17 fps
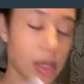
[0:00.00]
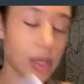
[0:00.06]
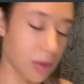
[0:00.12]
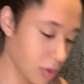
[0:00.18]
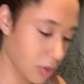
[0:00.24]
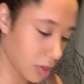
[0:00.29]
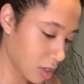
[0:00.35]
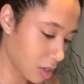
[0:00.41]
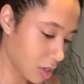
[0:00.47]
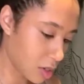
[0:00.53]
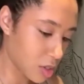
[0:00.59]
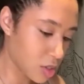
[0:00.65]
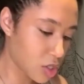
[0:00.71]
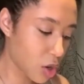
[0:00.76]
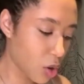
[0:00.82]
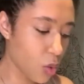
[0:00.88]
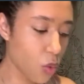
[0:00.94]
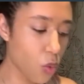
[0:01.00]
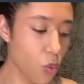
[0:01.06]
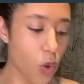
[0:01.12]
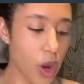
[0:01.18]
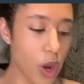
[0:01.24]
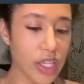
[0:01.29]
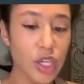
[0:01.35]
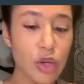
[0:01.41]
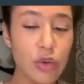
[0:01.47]
bit. So
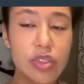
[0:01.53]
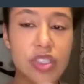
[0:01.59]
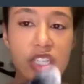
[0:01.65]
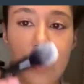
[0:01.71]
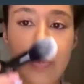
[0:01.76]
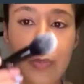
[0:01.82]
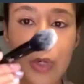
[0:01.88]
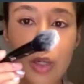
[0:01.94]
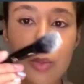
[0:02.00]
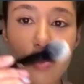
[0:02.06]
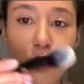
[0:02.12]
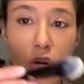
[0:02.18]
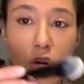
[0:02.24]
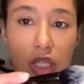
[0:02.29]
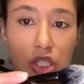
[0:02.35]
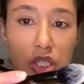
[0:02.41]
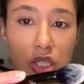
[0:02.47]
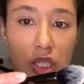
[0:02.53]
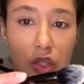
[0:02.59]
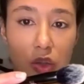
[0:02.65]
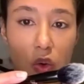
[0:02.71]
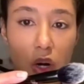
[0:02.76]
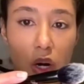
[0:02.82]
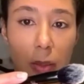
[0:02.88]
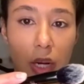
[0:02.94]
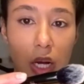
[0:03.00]
when you dip your brush in,
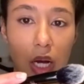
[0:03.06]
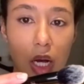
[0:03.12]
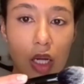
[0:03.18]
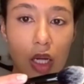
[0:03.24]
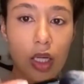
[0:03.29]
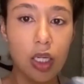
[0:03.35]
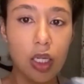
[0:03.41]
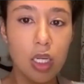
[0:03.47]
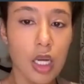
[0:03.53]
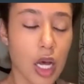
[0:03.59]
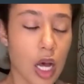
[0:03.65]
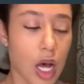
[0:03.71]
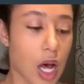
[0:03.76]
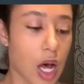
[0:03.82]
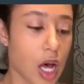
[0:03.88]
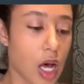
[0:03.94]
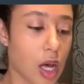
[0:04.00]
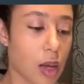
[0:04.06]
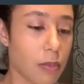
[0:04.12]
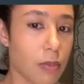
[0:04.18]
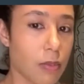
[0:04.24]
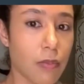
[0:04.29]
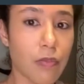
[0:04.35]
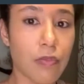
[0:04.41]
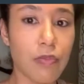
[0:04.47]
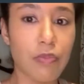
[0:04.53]
Norma,
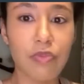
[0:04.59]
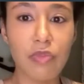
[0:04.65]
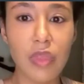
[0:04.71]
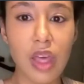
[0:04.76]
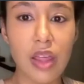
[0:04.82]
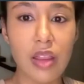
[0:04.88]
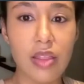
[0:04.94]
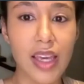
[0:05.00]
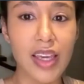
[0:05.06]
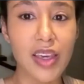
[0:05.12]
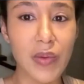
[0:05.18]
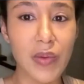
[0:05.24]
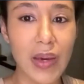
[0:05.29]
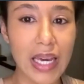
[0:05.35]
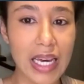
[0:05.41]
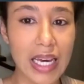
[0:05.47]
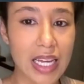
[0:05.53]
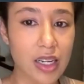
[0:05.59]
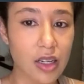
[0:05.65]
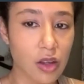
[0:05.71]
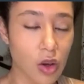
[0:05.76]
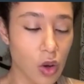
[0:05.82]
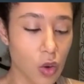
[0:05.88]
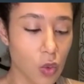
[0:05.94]
thank you, Anne.